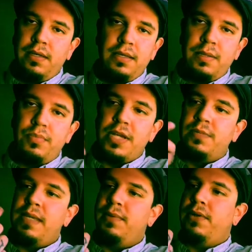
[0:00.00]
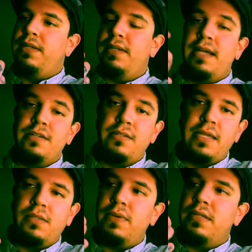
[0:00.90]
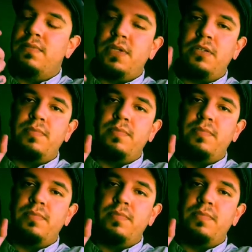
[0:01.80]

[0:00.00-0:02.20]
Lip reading: impress people or anything. I just like the way it smells,